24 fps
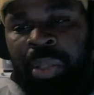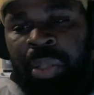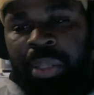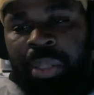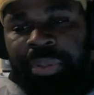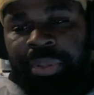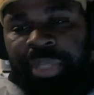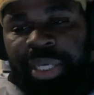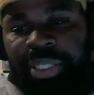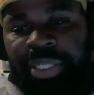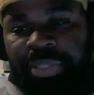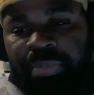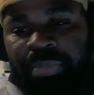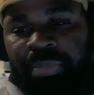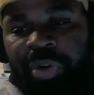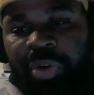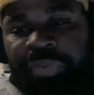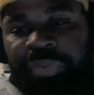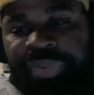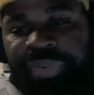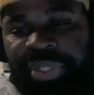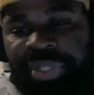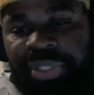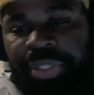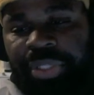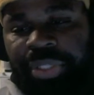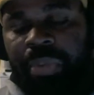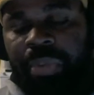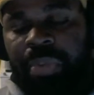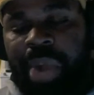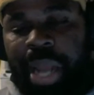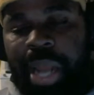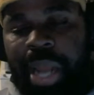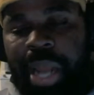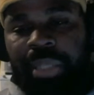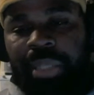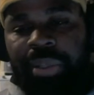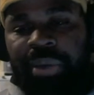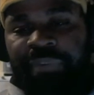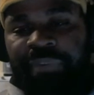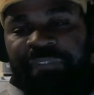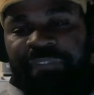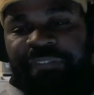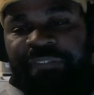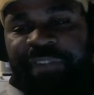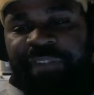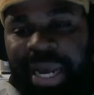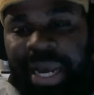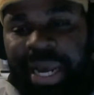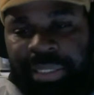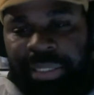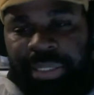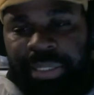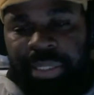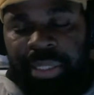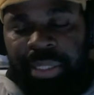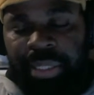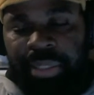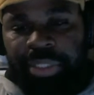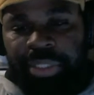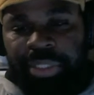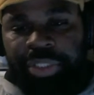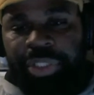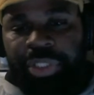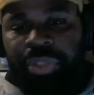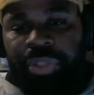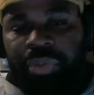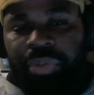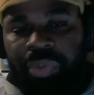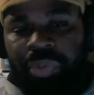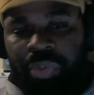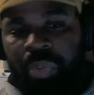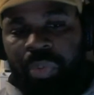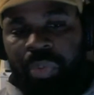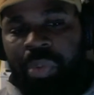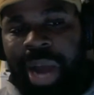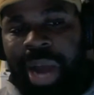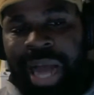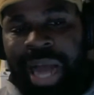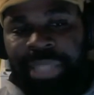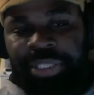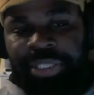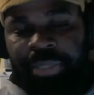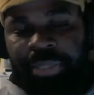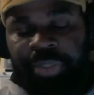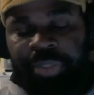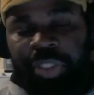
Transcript: these movies directly affect the children who watch them.